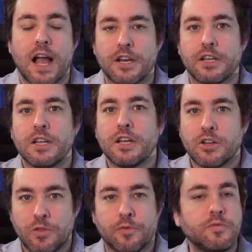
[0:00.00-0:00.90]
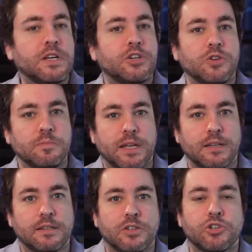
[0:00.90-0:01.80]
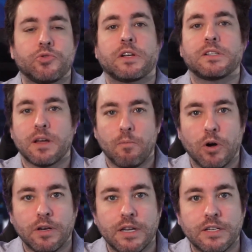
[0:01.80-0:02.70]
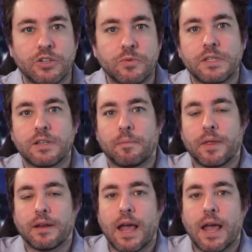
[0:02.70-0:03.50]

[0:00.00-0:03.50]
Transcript: of, through digital means, to trick someone into doing something.